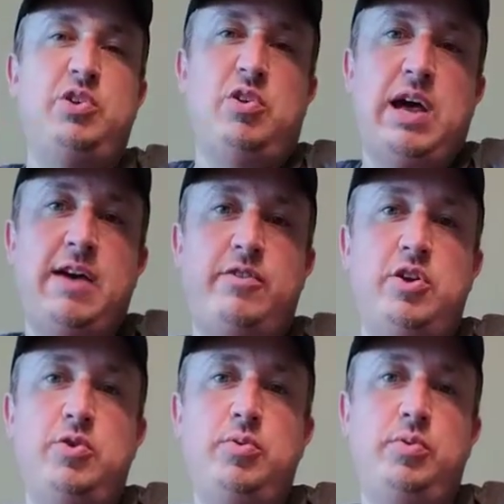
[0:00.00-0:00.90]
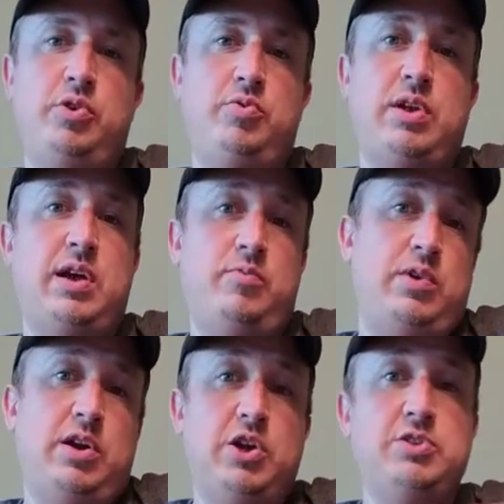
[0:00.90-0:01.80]
you don't have to. We're not
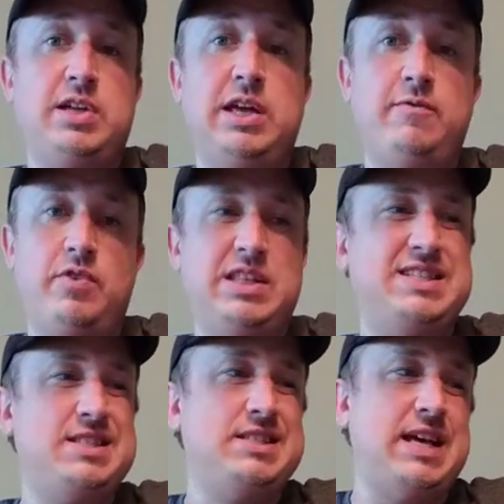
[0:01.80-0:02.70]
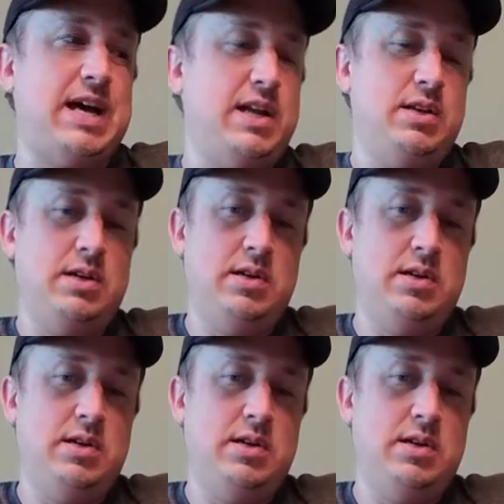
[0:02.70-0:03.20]
going to use it again for this design.